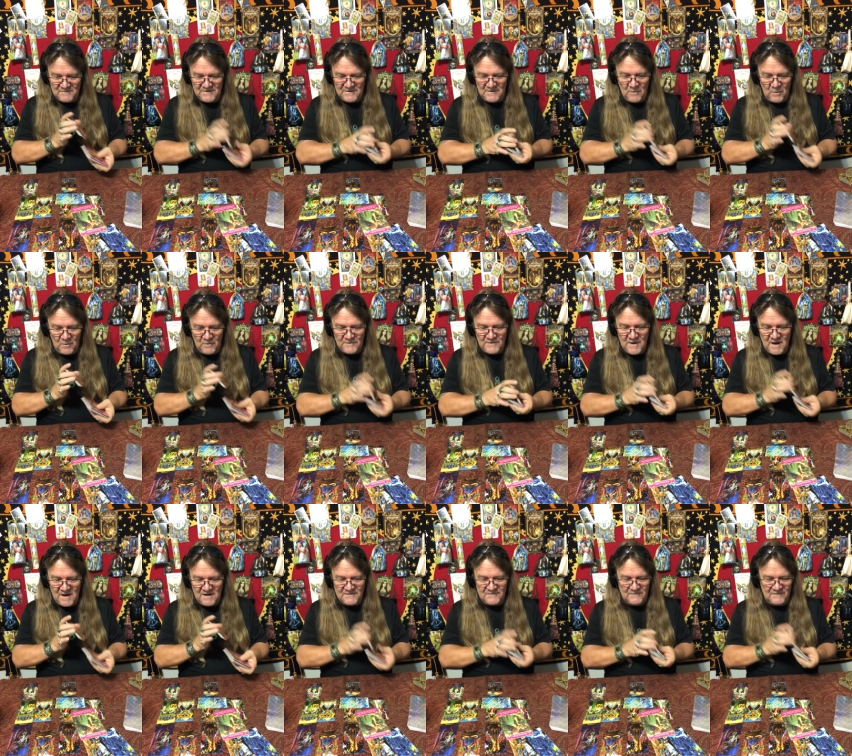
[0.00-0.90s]
to be holding
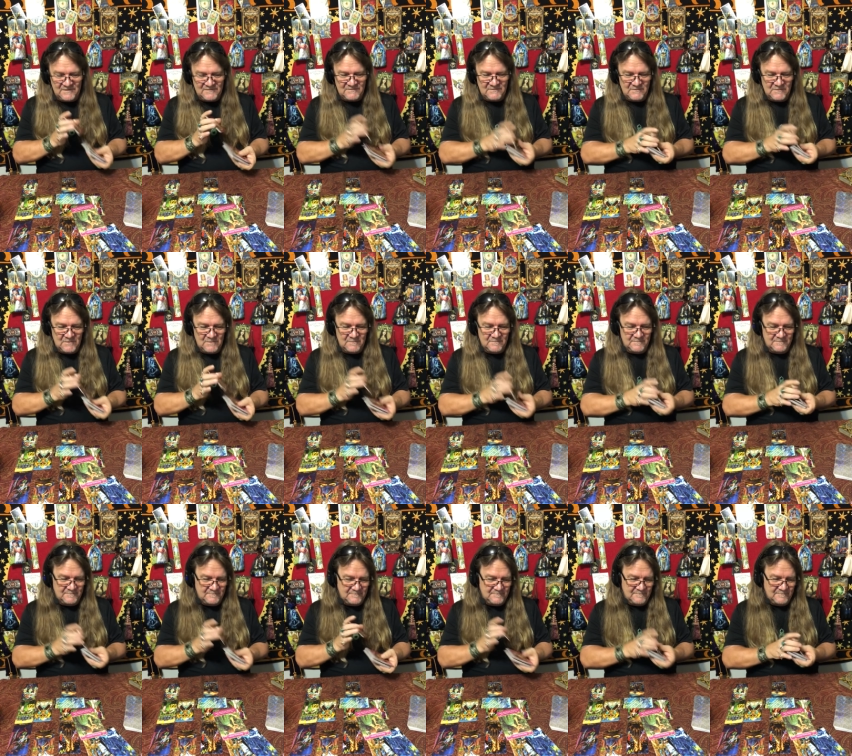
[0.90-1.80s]
on to it too.
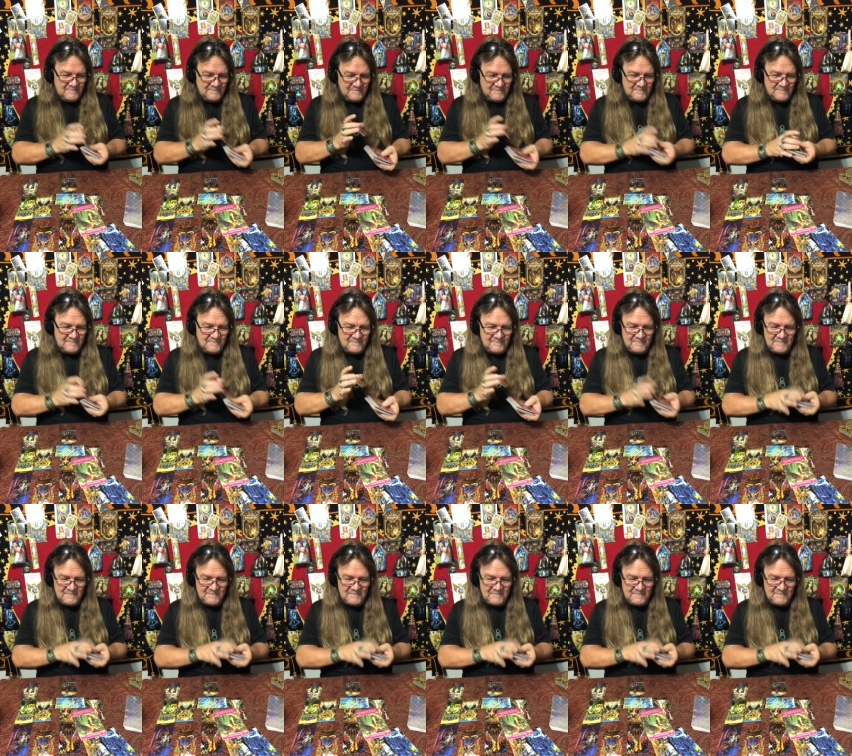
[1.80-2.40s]
Hmm?